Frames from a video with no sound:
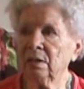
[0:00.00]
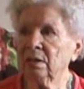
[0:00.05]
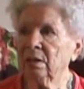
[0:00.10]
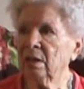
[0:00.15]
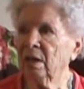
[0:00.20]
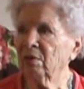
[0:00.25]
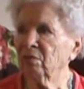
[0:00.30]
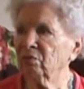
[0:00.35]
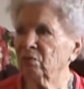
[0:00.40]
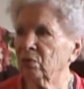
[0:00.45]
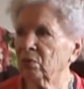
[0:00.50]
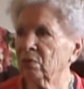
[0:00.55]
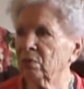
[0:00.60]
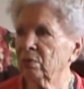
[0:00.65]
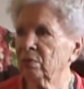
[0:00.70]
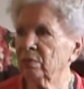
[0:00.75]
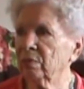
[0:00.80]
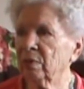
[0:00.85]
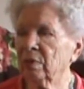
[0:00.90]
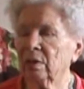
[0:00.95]
Never,
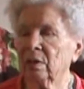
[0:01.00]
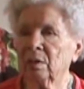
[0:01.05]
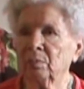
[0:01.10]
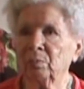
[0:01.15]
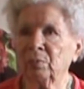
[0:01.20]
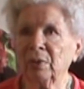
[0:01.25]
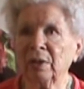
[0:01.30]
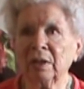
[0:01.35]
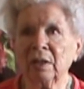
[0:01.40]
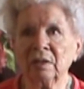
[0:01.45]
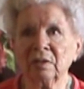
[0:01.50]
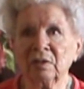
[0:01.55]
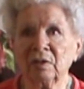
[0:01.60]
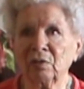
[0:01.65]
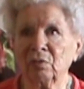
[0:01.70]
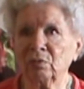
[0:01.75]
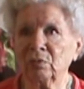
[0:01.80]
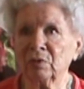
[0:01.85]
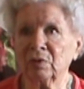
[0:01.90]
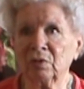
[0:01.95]
because
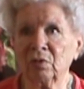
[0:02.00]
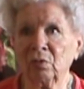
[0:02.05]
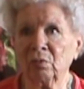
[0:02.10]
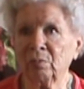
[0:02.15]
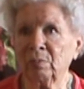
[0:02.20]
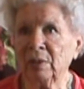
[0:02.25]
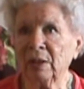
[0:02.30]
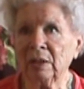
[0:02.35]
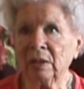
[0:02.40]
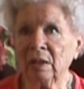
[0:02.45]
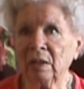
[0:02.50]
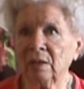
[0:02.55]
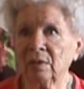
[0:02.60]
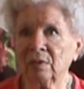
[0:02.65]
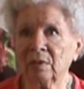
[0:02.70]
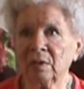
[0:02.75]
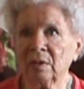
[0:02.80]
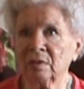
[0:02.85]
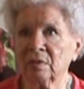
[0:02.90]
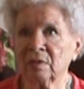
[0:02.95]
there were so many
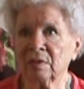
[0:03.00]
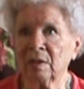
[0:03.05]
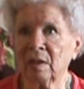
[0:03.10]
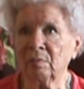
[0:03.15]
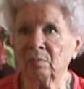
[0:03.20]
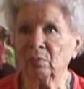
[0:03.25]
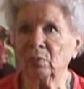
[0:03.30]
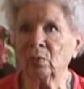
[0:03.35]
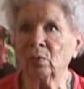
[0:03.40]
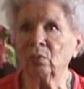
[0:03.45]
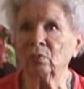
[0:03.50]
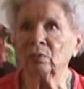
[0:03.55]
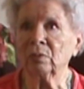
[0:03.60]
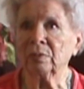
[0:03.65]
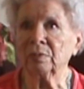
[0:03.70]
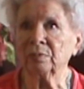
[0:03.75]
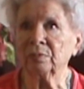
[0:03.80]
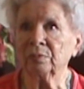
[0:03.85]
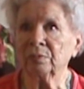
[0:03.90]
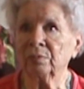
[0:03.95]
in the same boat.
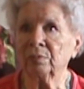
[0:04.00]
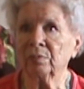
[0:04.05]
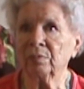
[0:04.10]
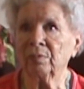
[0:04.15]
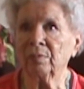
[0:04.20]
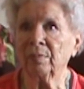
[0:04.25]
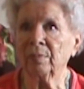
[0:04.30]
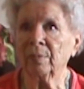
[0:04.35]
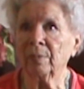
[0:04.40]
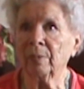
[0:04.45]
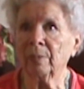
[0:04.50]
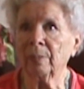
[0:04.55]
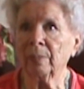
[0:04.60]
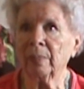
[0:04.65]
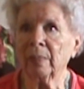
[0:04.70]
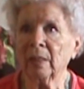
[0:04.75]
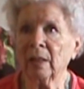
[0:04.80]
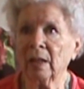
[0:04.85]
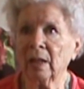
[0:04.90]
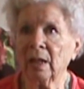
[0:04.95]
Yeah.
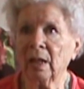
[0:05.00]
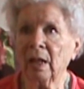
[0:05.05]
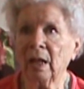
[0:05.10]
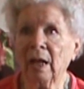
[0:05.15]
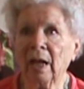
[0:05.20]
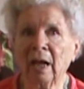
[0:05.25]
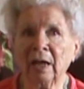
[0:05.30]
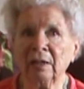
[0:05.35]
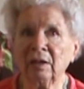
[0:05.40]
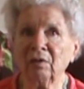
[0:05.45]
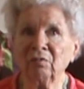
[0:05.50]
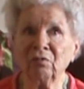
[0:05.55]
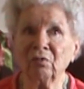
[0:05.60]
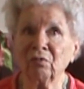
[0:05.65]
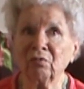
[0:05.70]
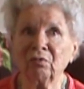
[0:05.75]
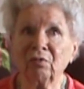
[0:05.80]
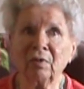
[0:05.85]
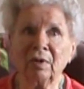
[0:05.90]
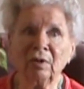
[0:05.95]
I never
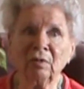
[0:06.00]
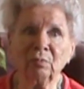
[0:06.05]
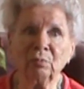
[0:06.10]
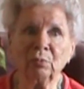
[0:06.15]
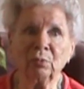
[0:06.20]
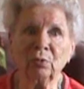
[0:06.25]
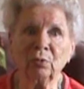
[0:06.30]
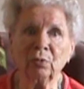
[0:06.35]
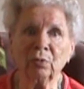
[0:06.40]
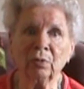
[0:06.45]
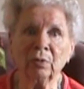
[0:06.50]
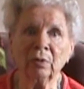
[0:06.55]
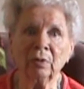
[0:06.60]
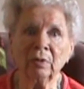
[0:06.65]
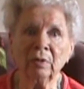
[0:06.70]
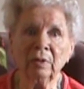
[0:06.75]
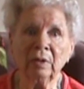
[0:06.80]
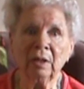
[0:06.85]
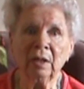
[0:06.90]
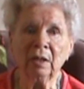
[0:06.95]
felt poor.
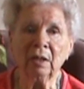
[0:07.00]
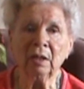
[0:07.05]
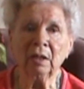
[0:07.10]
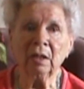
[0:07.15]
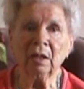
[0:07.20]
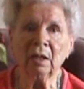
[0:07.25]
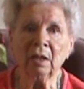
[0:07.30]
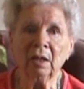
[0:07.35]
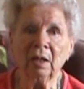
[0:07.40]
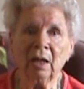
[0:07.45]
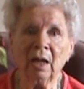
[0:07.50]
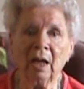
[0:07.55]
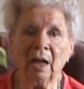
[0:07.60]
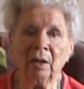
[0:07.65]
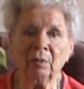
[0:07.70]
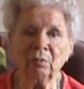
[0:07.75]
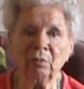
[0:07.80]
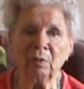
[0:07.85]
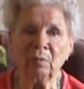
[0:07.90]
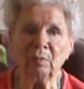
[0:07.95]

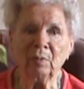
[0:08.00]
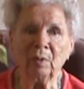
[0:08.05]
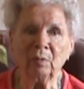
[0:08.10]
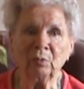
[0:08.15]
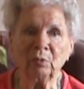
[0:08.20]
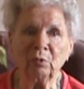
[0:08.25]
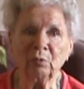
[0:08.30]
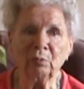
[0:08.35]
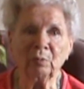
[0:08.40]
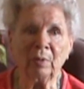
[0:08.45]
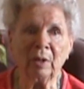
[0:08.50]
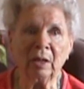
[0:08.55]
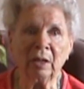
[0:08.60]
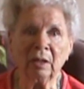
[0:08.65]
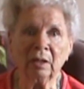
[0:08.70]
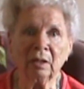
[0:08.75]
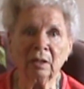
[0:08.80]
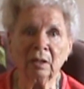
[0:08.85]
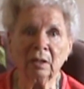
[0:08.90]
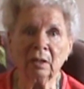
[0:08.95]
I remember my,
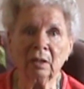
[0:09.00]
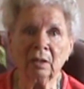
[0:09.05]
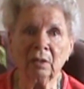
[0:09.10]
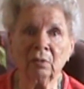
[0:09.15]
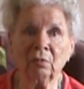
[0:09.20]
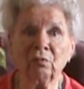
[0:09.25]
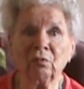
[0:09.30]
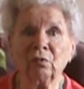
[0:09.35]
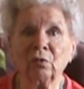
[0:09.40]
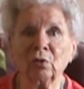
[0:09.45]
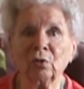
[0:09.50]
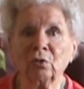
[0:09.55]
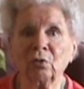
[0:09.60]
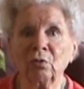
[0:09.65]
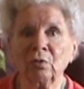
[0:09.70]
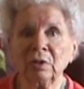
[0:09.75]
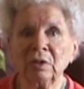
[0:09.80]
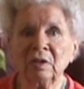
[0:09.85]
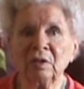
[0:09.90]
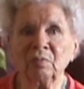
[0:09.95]
for
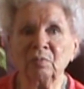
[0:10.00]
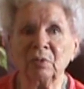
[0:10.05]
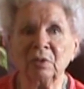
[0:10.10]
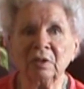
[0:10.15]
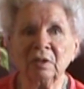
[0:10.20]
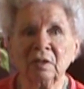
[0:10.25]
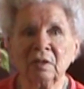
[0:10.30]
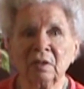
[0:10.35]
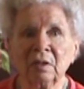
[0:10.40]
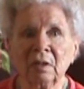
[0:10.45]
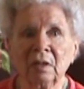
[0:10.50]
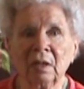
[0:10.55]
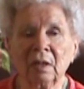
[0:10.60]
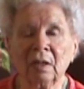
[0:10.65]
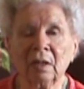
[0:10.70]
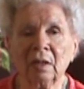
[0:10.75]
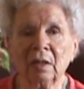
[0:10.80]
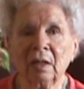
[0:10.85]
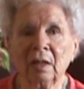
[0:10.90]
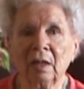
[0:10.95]
Christmas,
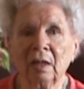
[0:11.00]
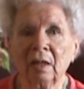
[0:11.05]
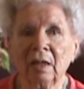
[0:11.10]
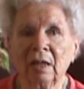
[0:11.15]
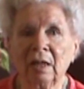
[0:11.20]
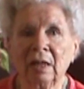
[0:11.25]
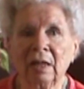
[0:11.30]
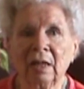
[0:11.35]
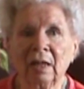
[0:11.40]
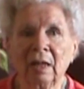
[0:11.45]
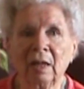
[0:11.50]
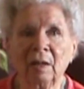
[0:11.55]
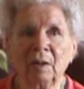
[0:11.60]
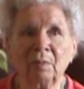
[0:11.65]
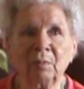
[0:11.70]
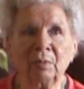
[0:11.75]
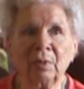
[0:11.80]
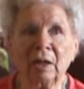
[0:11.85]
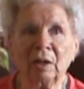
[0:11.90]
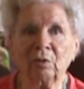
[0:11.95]

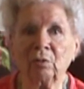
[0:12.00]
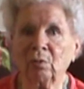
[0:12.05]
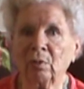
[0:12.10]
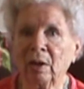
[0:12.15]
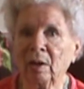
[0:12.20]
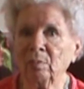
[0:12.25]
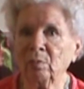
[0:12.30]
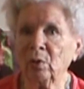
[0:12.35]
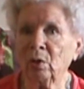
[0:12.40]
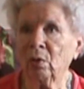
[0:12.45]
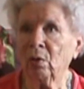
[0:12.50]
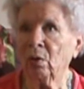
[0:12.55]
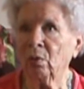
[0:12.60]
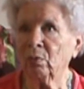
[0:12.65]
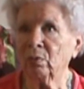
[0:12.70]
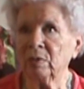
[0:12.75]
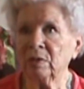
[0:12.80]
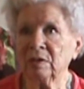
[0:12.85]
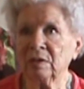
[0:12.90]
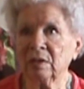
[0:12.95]
my grandma
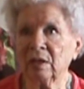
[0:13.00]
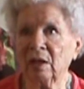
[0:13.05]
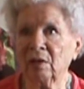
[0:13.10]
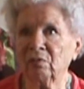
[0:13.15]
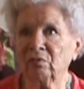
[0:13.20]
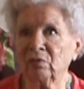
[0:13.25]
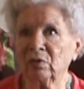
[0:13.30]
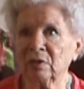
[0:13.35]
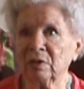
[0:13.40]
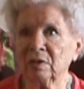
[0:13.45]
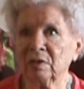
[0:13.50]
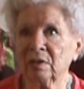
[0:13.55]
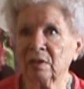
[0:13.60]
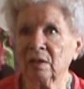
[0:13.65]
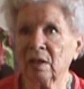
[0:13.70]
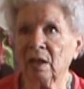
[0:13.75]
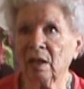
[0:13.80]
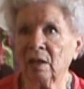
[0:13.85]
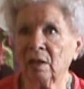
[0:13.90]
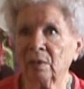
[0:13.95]
always gave us
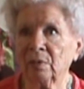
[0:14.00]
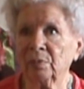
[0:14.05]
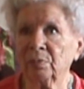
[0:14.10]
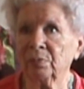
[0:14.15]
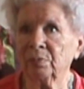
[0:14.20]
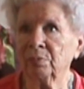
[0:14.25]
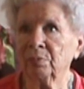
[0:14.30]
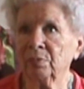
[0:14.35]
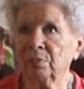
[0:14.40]
um,